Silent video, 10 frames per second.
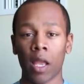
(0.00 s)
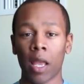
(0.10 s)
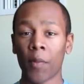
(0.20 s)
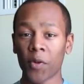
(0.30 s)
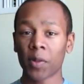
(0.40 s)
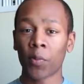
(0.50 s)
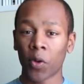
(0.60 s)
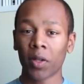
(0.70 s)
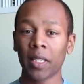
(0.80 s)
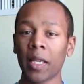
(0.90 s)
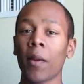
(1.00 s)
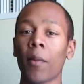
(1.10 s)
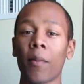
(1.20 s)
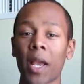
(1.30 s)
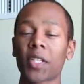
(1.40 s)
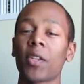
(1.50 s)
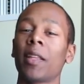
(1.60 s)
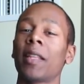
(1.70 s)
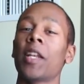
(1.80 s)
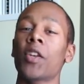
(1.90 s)
And most importantly, make sure
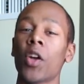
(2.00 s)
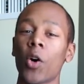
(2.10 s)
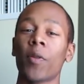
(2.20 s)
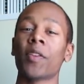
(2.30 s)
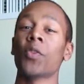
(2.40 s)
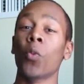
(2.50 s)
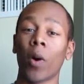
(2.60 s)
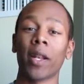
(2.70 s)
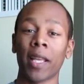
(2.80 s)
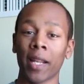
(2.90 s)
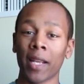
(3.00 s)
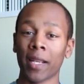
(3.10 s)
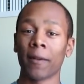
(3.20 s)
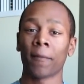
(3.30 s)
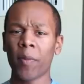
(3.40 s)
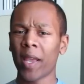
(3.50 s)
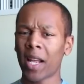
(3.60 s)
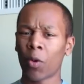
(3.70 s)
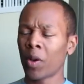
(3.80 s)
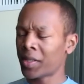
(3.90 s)
that they know that you want to get in. You may
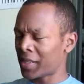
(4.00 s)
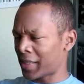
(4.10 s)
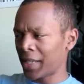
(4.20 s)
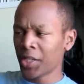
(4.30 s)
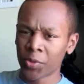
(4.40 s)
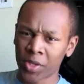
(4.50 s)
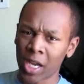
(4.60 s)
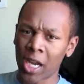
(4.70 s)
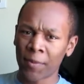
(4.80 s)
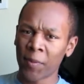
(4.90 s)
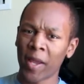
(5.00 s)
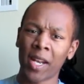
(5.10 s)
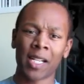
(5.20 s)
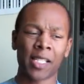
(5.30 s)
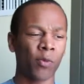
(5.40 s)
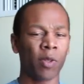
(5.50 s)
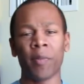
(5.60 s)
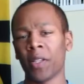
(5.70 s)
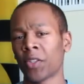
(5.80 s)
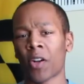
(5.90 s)
not want just any old job, you may not just
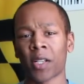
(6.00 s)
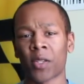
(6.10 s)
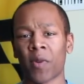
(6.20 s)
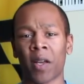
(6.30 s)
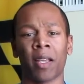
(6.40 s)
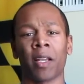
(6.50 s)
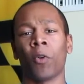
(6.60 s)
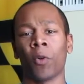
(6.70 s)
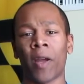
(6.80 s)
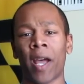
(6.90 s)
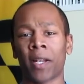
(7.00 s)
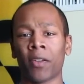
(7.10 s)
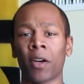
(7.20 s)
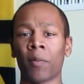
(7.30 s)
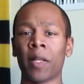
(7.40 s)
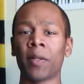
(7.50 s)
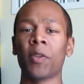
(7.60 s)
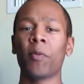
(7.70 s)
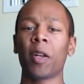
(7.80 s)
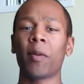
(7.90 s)
want to be tossed around like an old rag dog, but
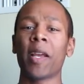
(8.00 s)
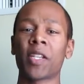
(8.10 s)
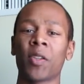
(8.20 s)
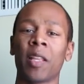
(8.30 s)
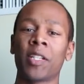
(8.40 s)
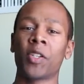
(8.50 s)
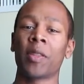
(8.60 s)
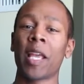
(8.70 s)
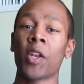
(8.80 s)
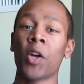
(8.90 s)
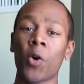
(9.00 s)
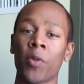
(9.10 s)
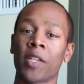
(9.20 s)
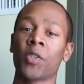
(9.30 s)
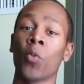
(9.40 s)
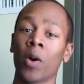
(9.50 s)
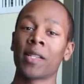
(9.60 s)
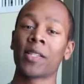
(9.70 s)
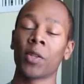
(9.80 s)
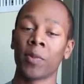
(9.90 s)
you want to make sure that they know that you want
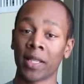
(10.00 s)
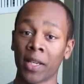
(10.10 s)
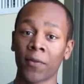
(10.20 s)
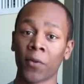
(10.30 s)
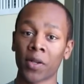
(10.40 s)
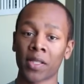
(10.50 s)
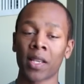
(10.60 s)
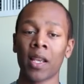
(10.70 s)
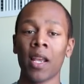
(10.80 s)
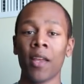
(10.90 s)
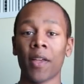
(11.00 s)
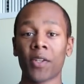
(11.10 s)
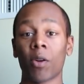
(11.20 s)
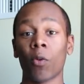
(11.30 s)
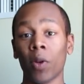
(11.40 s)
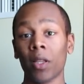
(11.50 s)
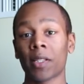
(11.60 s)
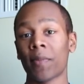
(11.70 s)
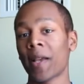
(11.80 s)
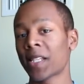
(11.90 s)
to still be in the Air Force. That you are
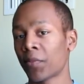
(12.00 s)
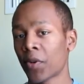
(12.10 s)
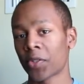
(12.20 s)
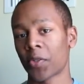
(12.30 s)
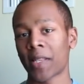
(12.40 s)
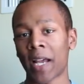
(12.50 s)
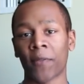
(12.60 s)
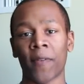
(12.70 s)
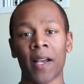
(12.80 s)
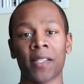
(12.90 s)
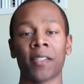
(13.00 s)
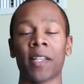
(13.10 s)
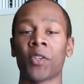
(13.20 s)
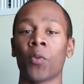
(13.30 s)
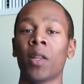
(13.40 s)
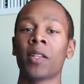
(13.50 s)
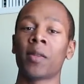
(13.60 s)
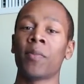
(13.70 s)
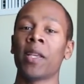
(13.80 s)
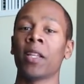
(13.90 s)
willing to make some personal sacrifices, that you're
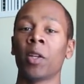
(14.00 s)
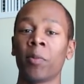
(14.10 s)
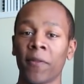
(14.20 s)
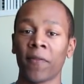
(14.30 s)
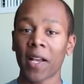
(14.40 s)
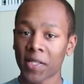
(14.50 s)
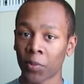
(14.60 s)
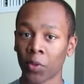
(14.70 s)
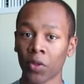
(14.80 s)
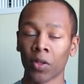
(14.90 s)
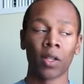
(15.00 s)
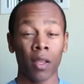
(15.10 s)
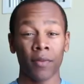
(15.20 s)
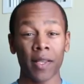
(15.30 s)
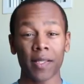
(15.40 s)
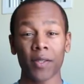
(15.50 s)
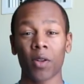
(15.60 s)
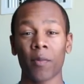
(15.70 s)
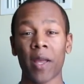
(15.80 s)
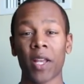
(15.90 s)
willing to be a little bit flexible. This is
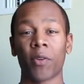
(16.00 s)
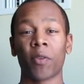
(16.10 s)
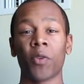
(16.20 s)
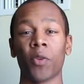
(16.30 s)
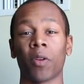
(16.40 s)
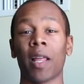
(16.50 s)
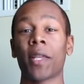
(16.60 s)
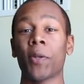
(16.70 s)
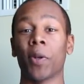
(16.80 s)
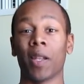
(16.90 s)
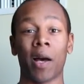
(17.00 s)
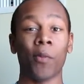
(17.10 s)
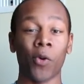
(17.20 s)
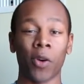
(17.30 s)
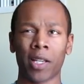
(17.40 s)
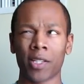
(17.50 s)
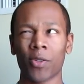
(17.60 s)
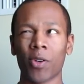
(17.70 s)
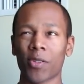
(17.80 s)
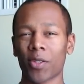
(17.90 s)
going to make your recruiter like you a lot more, because
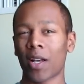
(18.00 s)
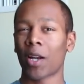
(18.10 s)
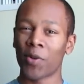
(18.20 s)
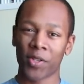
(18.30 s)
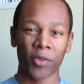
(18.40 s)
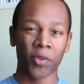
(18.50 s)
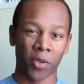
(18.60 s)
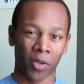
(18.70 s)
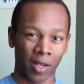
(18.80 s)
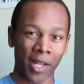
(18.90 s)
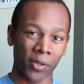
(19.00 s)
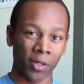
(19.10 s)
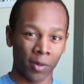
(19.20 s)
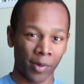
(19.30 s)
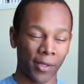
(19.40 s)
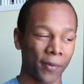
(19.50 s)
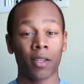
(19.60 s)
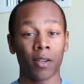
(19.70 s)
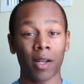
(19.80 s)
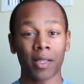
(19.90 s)
you also kind of want your recruiter to like you a little bit.
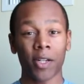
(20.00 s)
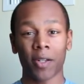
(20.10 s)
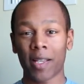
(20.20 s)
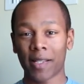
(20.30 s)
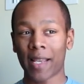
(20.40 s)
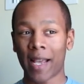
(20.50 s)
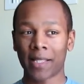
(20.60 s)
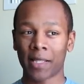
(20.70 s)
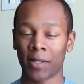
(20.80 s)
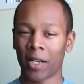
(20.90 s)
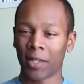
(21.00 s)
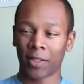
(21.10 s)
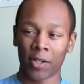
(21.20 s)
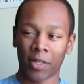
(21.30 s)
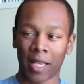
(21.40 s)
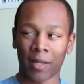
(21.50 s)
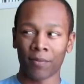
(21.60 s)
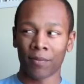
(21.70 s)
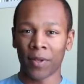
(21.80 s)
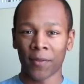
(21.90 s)
You're not there to kiss ass and you're not there to
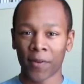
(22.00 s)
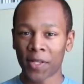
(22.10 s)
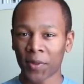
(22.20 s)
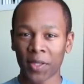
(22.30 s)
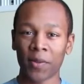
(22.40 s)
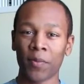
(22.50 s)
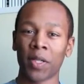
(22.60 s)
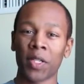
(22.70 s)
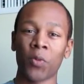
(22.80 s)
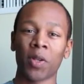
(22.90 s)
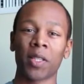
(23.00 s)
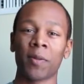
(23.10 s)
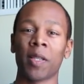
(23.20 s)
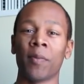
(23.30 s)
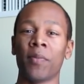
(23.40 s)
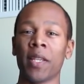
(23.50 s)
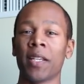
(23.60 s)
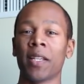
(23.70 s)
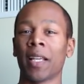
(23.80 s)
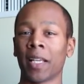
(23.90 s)
like be friends with them, but you want them to
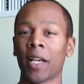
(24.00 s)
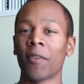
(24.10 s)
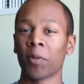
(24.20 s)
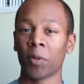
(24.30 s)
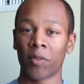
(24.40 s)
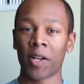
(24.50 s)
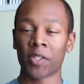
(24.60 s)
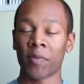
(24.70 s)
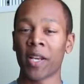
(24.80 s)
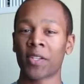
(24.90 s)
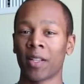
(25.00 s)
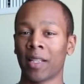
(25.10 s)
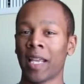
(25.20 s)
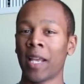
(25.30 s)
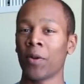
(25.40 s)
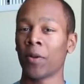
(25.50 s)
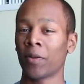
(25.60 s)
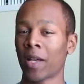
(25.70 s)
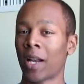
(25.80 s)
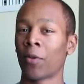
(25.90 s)
be like comfortable around you, make sure that they
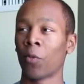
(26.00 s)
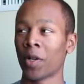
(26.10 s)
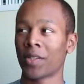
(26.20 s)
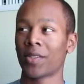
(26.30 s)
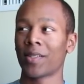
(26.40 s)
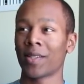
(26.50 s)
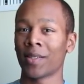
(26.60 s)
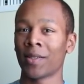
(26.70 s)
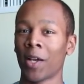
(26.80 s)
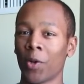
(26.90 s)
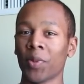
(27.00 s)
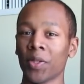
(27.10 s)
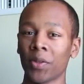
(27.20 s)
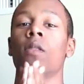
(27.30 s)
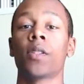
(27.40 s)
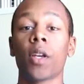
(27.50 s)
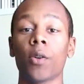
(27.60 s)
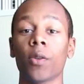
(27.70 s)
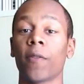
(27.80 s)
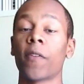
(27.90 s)
kind of want to help you.
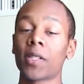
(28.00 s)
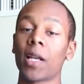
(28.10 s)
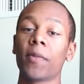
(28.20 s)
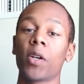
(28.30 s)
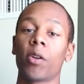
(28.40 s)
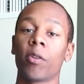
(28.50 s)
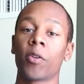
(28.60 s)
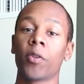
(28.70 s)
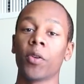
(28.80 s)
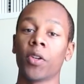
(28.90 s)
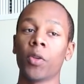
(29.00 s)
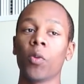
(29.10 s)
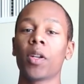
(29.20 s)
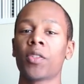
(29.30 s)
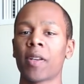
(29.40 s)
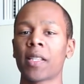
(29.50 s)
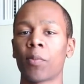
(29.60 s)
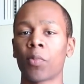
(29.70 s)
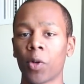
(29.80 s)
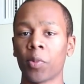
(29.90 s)
So the first time you go to a recruiter, you want to dress
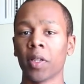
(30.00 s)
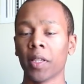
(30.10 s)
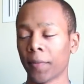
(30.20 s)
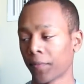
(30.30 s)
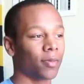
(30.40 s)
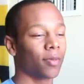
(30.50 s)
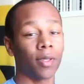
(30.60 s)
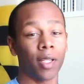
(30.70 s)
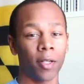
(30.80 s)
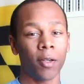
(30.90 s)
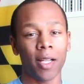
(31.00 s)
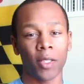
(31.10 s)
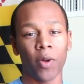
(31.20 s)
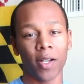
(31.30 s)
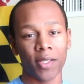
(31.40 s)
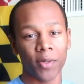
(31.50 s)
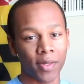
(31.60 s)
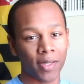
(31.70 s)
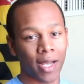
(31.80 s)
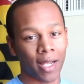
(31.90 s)
appropriately. Now you don't have to wear a suit
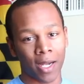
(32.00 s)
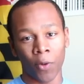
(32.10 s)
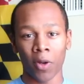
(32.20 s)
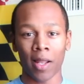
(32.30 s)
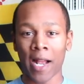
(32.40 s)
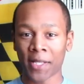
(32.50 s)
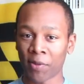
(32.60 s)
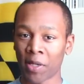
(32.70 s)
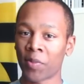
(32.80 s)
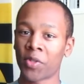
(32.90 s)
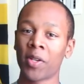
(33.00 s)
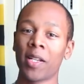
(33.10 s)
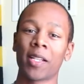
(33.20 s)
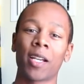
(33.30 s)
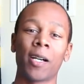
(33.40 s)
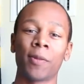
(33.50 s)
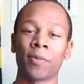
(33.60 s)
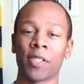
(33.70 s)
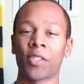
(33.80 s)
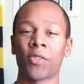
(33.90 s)
and tie like I wore last week, but you need to
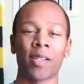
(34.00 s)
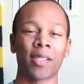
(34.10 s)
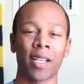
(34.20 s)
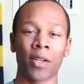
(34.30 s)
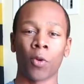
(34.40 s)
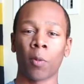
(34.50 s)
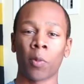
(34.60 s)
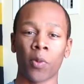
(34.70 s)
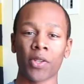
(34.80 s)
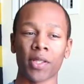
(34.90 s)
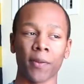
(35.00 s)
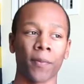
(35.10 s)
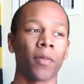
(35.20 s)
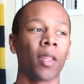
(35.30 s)
come just dressed like a normal person.